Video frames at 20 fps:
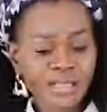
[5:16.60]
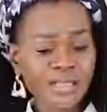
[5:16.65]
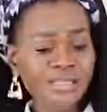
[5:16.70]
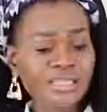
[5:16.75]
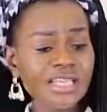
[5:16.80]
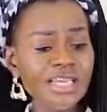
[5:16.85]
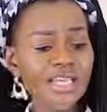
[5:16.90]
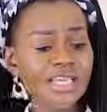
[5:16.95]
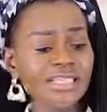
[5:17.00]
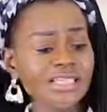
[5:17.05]

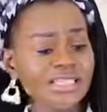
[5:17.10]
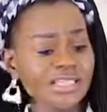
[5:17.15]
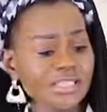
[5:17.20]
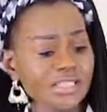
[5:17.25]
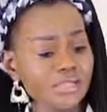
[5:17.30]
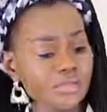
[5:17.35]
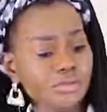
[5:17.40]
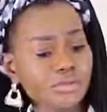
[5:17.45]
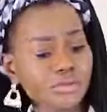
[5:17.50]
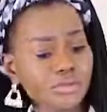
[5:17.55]
that is
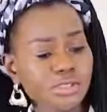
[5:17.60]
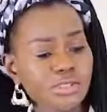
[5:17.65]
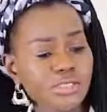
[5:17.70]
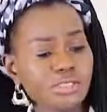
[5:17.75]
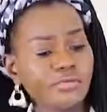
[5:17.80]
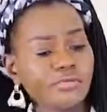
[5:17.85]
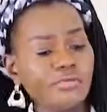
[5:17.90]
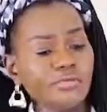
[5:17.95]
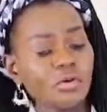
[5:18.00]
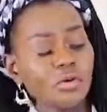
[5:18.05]
used
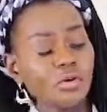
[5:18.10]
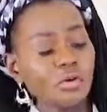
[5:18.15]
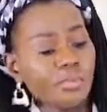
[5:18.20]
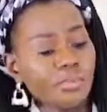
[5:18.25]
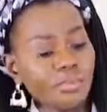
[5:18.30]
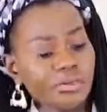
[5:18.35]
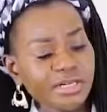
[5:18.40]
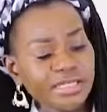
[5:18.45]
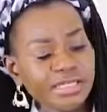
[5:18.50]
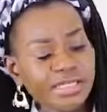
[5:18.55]
for
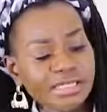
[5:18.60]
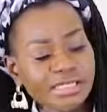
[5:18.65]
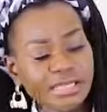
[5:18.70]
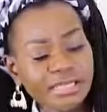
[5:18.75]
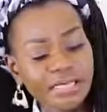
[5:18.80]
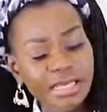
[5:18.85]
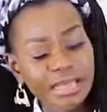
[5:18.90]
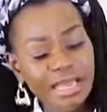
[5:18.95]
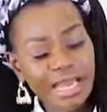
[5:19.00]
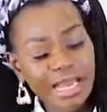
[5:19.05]

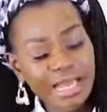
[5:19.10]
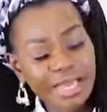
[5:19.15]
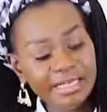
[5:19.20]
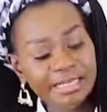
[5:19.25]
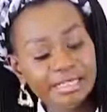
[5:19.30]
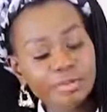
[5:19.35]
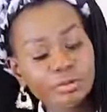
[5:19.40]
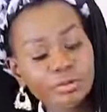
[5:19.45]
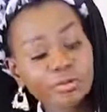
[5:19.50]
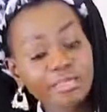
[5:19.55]
printing
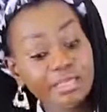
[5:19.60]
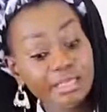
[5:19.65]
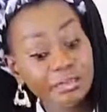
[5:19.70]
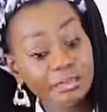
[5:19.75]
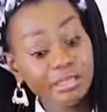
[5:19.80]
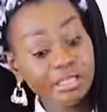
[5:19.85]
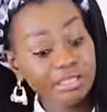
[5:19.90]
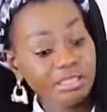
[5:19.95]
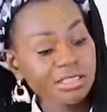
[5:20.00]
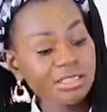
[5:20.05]
edible
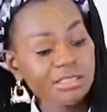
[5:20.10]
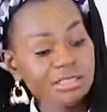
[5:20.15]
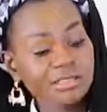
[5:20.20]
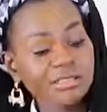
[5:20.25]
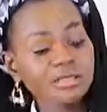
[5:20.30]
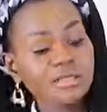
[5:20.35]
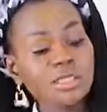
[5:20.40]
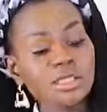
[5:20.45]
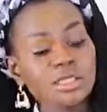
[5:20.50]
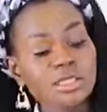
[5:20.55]
images.
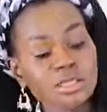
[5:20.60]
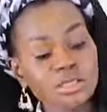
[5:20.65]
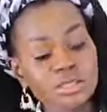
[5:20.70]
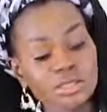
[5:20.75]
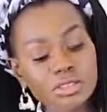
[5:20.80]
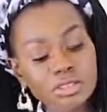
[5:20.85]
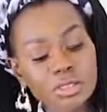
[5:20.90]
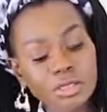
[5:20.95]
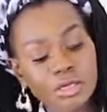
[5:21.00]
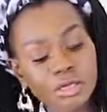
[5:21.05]

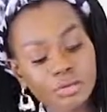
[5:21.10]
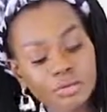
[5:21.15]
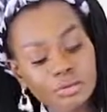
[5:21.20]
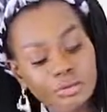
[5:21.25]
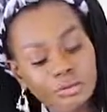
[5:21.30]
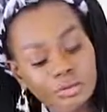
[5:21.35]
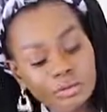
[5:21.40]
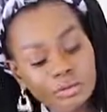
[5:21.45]
So